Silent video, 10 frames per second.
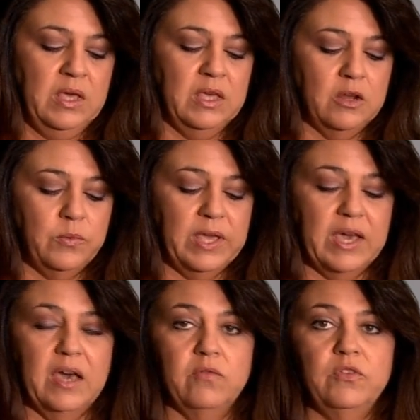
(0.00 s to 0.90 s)
Here we
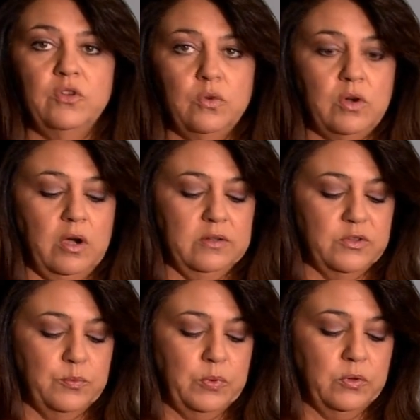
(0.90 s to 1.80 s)
have 2 cards
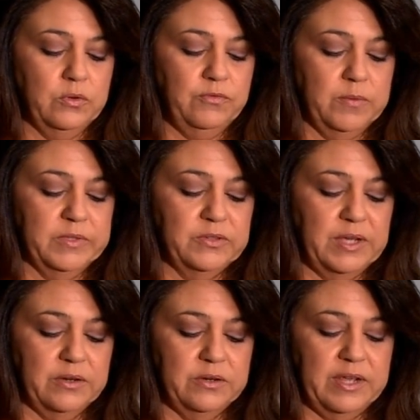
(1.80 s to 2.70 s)
are pulled from a
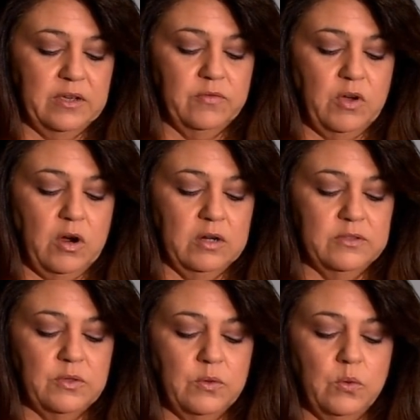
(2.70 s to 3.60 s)
standard deck of
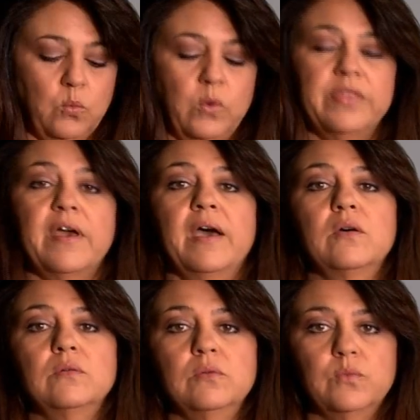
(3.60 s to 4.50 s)
cards
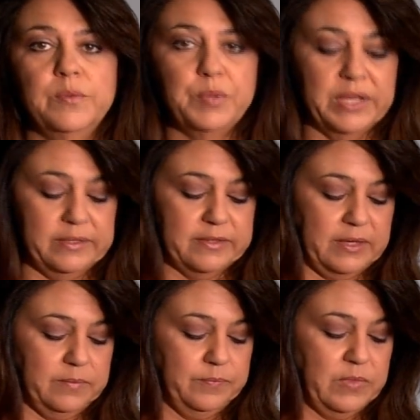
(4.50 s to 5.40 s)
without
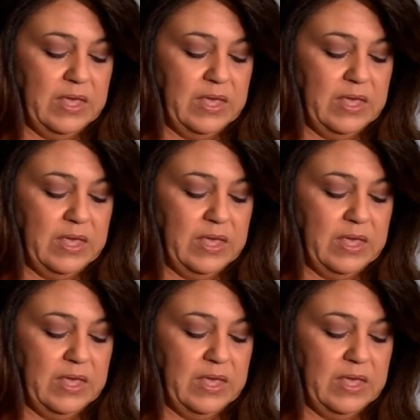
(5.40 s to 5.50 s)
replacing.